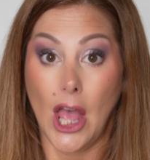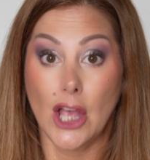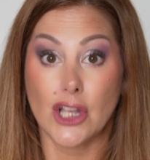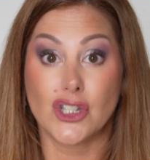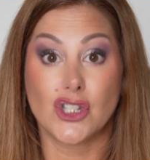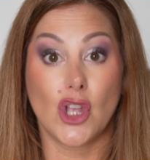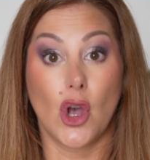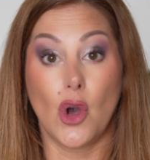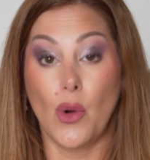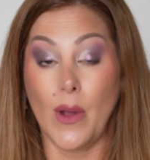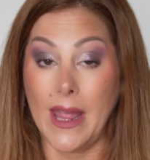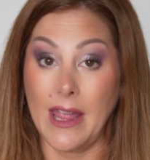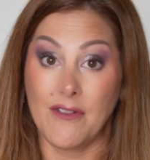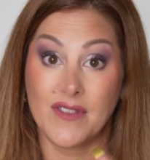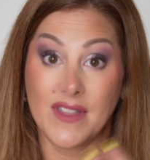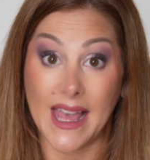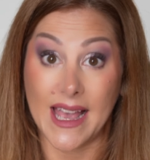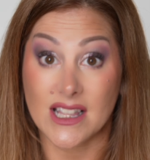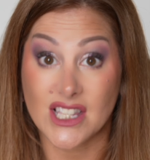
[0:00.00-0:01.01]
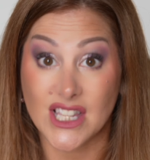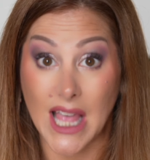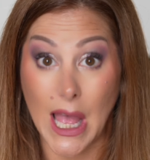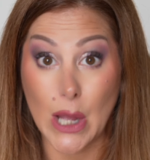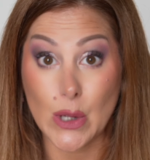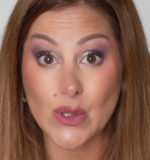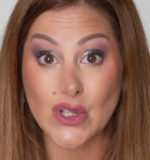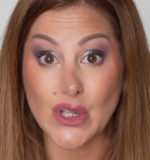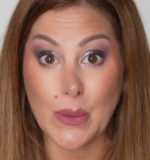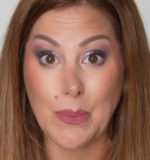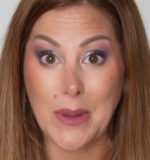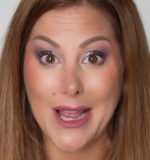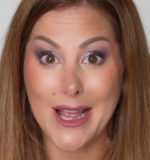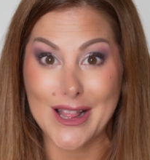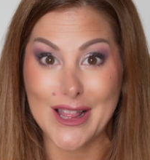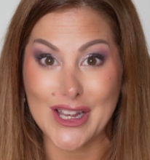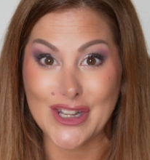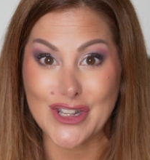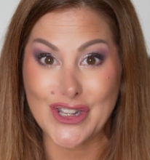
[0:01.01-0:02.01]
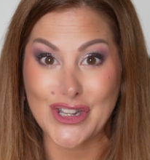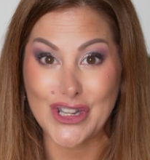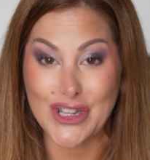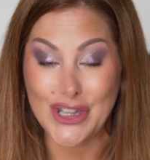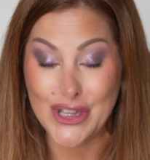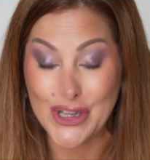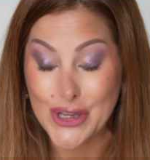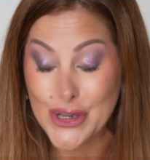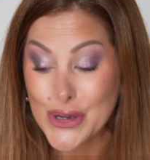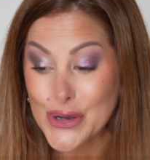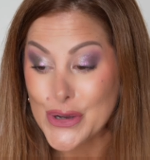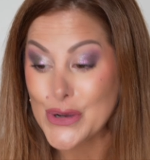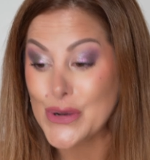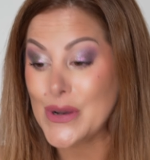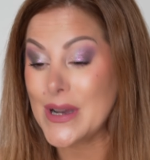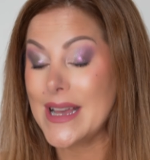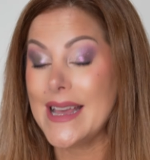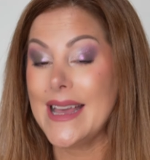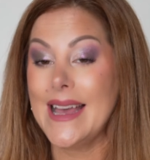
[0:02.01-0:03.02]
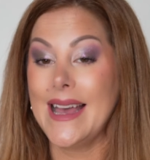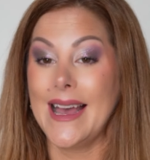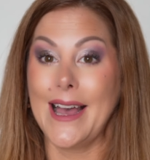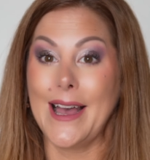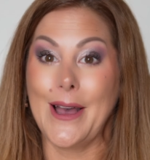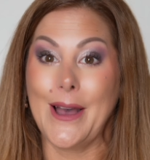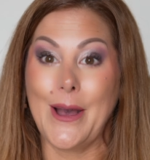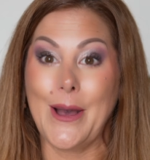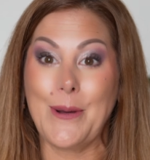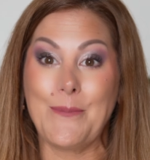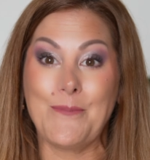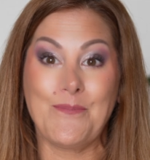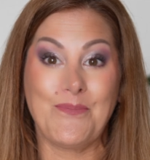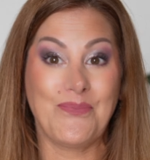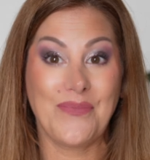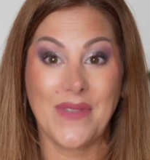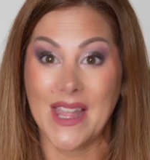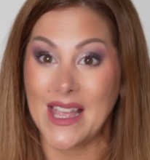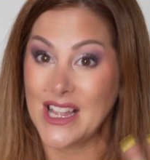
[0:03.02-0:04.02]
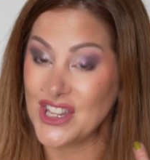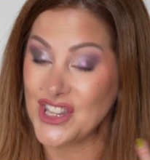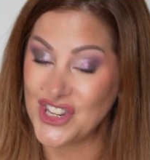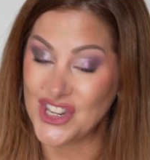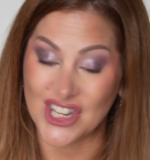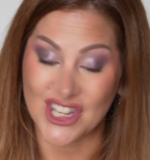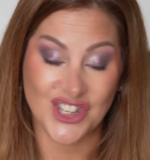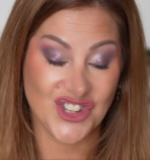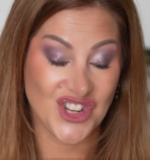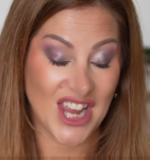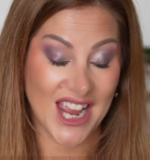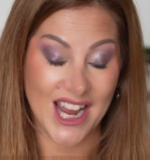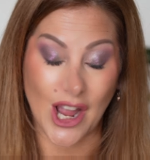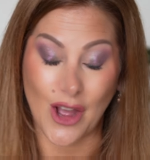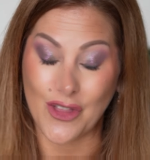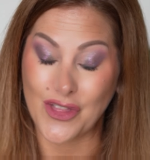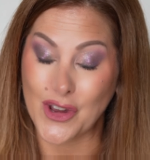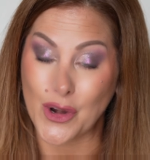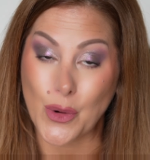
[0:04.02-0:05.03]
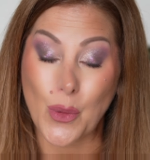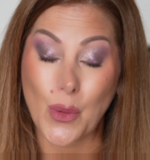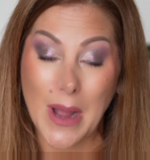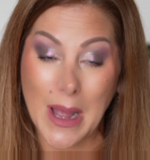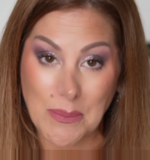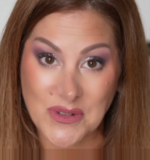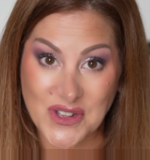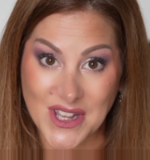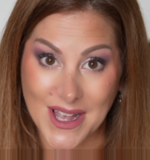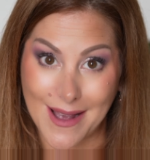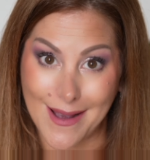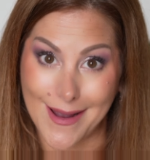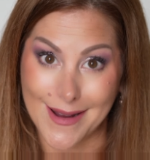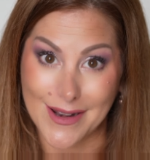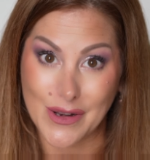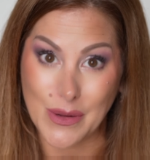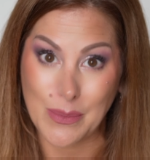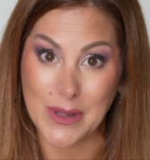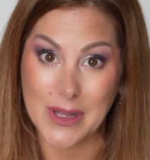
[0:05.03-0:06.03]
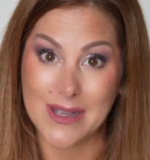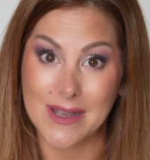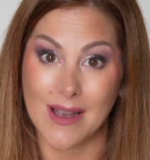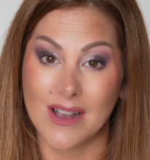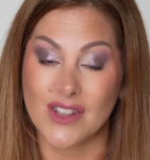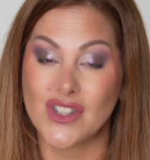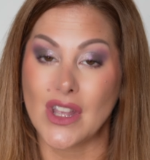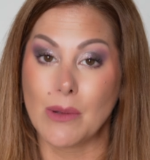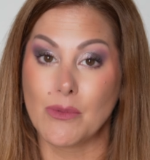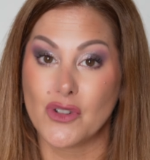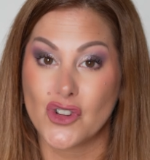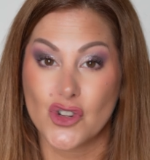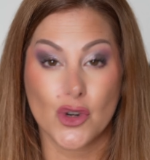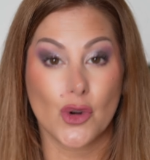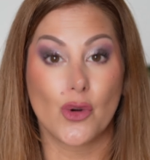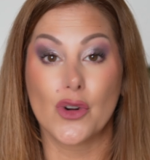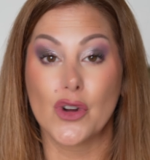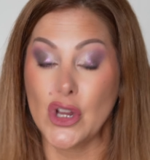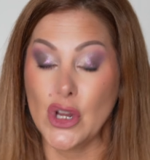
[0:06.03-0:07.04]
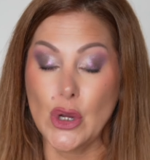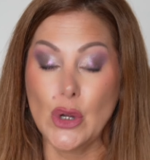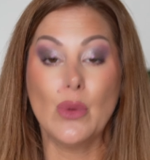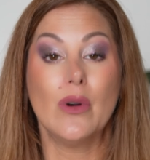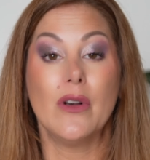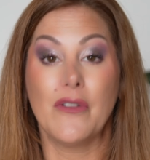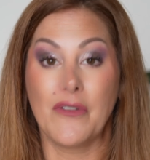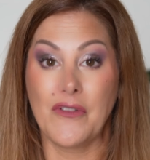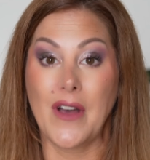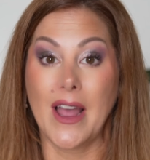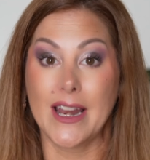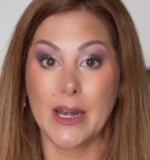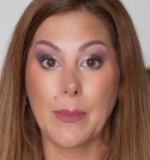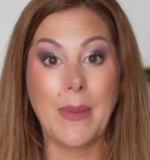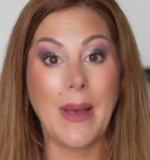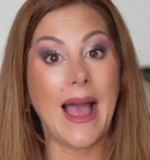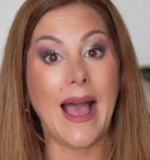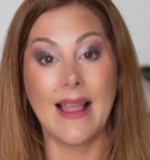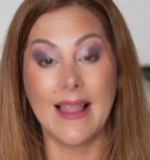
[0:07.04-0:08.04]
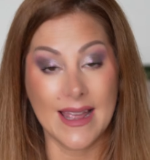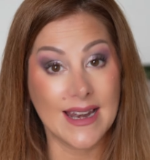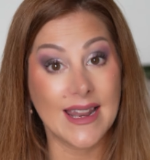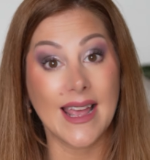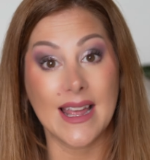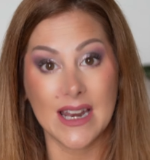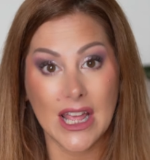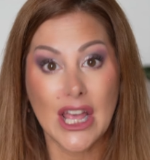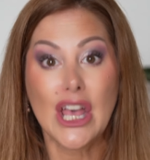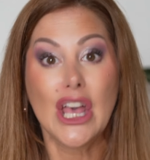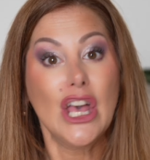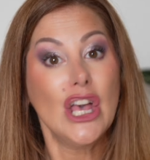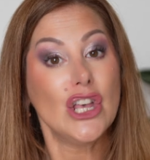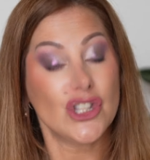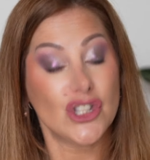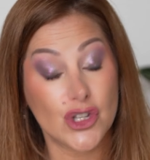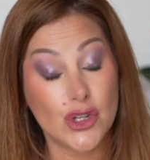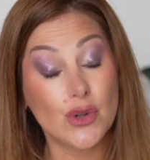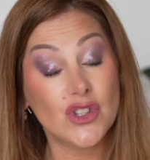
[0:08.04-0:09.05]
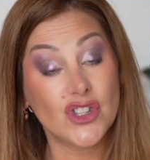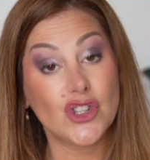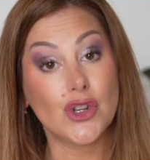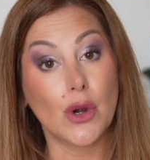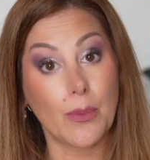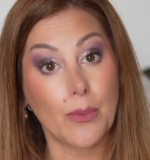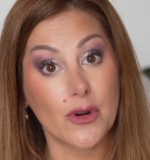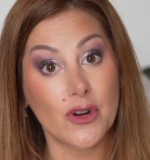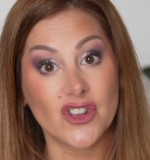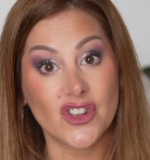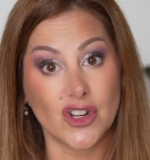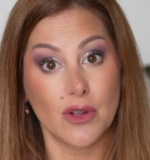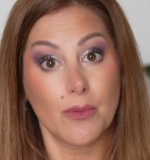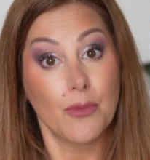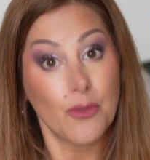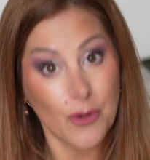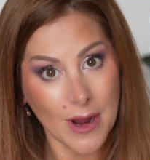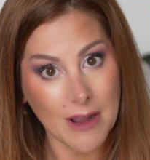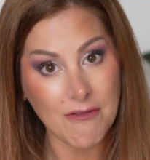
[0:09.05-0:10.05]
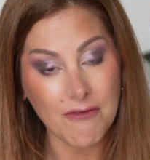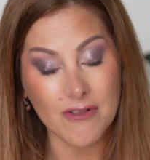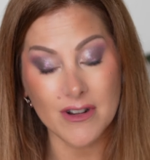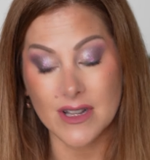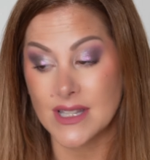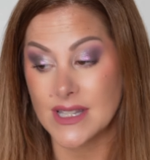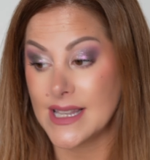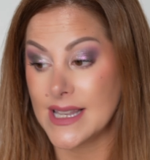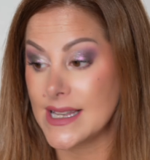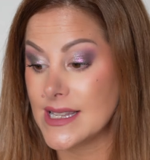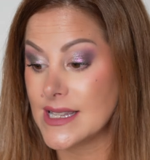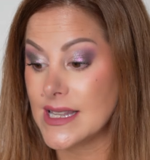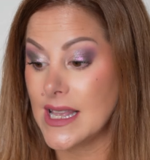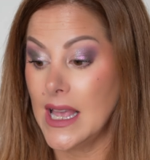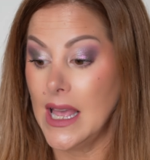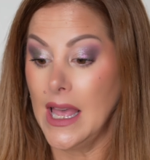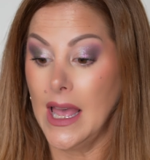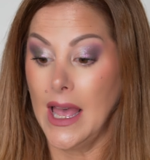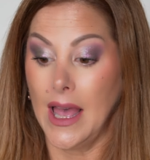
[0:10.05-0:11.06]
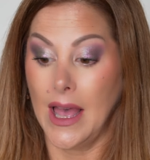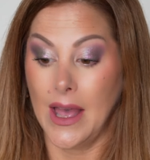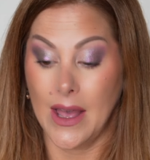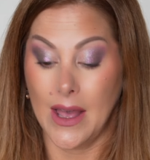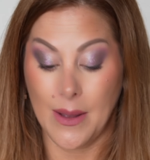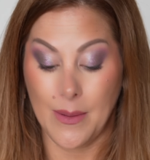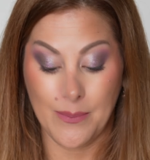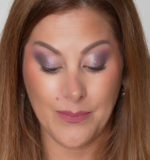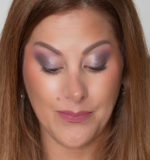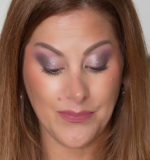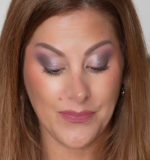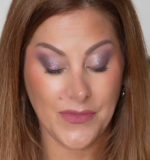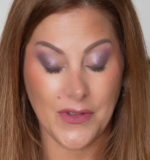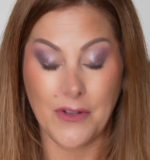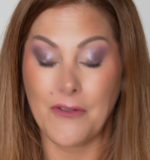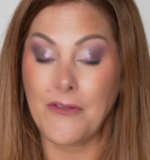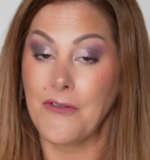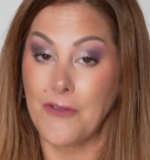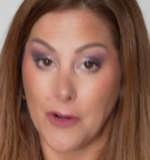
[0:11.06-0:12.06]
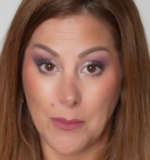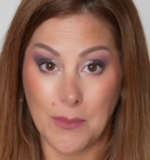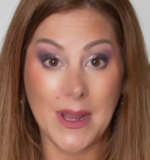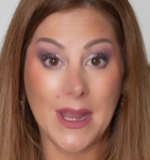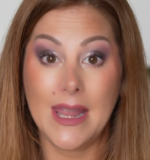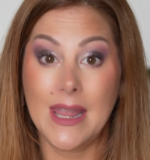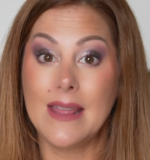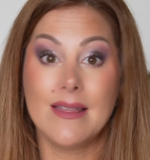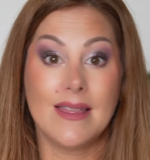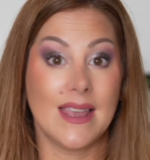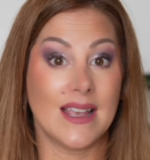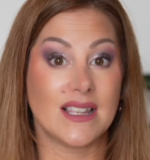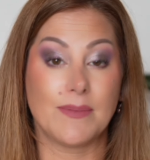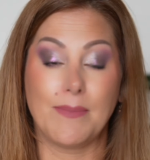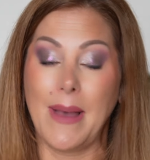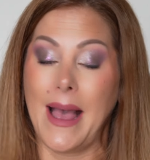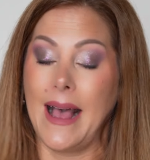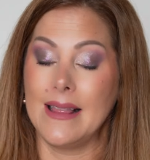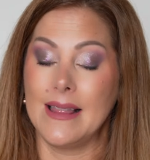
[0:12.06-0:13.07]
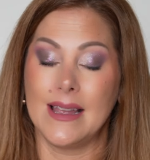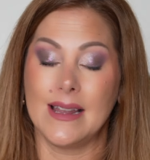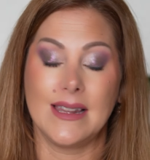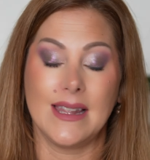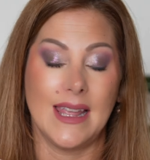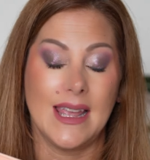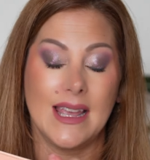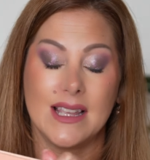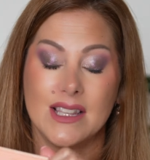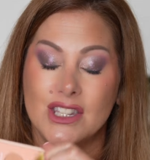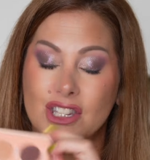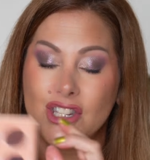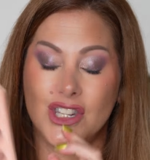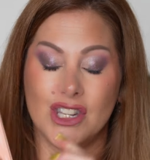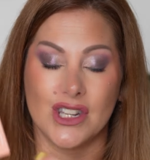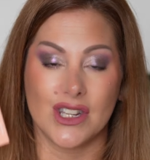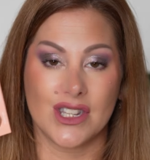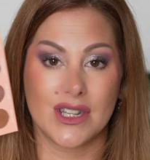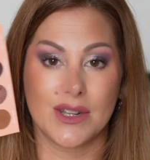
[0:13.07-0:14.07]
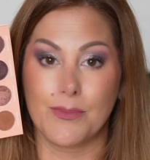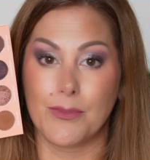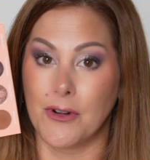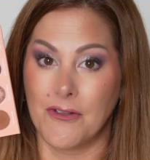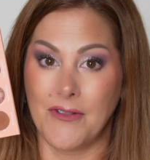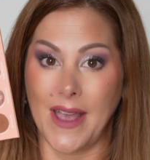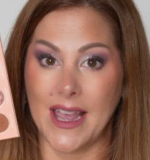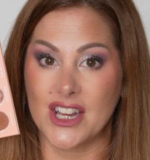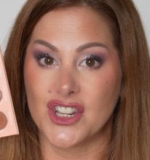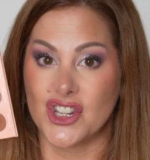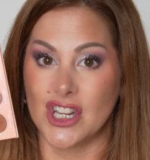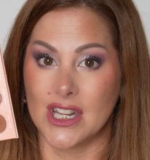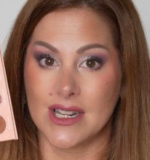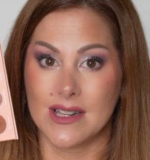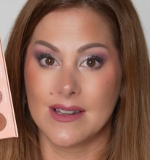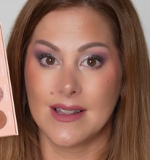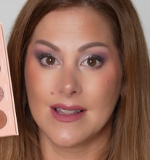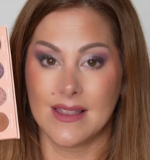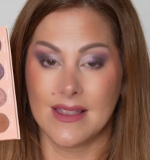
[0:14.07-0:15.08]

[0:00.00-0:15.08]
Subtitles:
So if that sounds appealing to you, just check out their website because I'm sure you will find a palette that suits your personal preferences. For me, this palette is just perfection.